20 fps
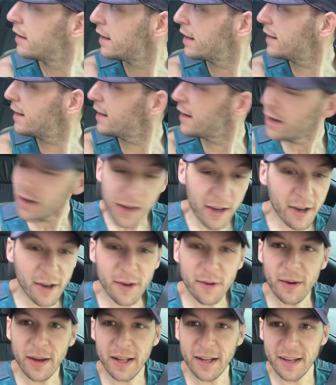
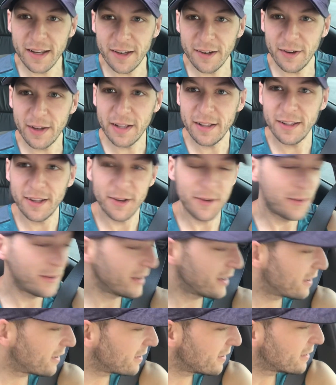Hello, hello, hello,
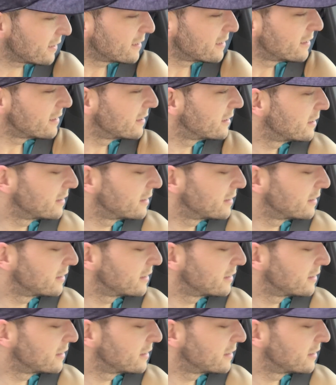y'all.